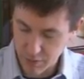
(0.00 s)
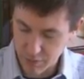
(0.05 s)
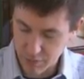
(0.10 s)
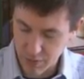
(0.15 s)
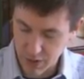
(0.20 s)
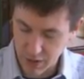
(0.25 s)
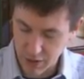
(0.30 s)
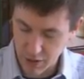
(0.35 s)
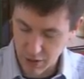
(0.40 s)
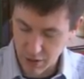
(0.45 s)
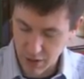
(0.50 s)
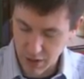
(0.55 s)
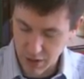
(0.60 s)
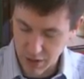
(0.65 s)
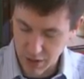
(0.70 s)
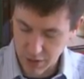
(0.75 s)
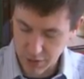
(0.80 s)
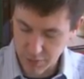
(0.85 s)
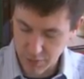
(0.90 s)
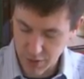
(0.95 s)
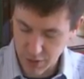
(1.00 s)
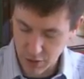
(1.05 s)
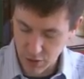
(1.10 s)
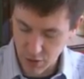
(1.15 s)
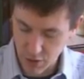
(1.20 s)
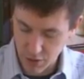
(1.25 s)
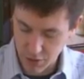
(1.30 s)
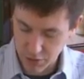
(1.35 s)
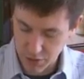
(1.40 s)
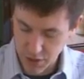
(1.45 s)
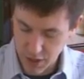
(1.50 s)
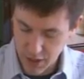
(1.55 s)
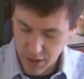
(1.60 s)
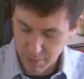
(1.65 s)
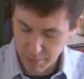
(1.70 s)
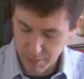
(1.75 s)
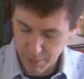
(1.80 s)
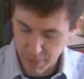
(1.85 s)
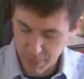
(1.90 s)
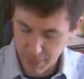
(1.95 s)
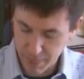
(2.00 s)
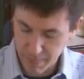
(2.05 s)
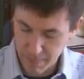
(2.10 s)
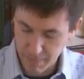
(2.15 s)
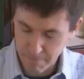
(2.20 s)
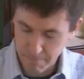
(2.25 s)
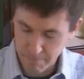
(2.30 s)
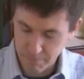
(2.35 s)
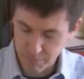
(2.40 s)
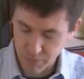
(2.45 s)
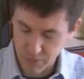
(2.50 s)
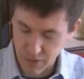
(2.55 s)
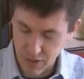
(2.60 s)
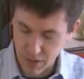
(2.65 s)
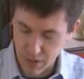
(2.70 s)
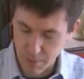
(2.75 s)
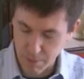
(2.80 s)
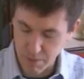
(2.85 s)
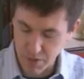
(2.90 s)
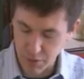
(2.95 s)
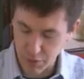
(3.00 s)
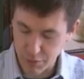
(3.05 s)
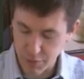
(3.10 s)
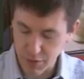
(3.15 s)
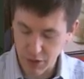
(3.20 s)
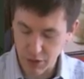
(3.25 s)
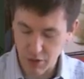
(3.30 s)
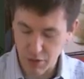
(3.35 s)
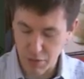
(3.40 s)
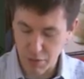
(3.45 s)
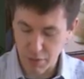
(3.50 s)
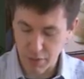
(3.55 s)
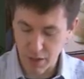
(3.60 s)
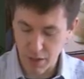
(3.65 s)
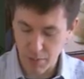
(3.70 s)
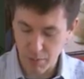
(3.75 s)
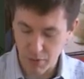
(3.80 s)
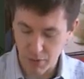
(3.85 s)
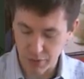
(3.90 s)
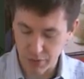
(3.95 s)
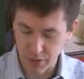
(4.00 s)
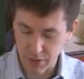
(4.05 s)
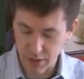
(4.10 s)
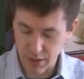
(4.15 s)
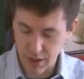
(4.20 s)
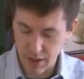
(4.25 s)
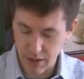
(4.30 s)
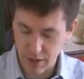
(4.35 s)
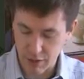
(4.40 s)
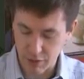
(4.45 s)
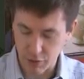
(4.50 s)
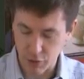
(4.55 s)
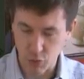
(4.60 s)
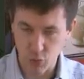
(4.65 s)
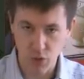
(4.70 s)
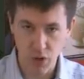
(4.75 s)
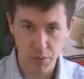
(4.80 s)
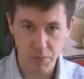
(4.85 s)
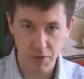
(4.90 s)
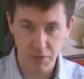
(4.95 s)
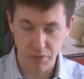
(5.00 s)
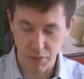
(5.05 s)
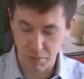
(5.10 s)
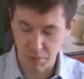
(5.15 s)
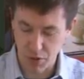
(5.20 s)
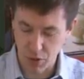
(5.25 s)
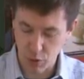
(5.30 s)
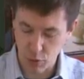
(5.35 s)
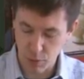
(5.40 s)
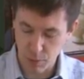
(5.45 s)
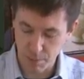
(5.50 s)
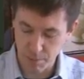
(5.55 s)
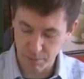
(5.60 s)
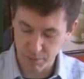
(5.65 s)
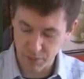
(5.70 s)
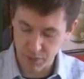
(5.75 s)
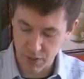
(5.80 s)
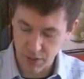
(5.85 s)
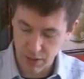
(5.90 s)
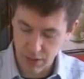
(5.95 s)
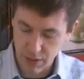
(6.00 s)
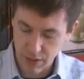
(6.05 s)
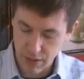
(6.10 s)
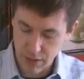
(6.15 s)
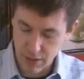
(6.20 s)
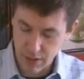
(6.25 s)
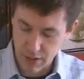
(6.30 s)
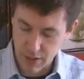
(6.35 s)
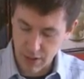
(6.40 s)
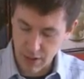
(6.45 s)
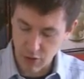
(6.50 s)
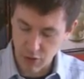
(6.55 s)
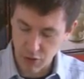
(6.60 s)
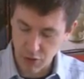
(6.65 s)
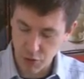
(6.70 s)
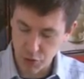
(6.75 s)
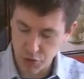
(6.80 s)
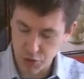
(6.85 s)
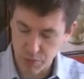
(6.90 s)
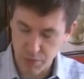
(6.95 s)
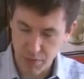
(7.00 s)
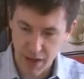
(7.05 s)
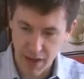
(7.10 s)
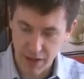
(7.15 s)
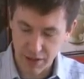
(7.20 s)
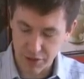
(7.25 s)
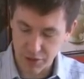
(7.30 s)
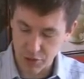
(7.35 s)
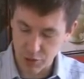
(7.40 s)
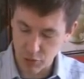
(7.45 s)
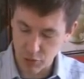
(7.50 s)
index finger on top, middle finger and thumb on the rim of the bowl. You can use your back to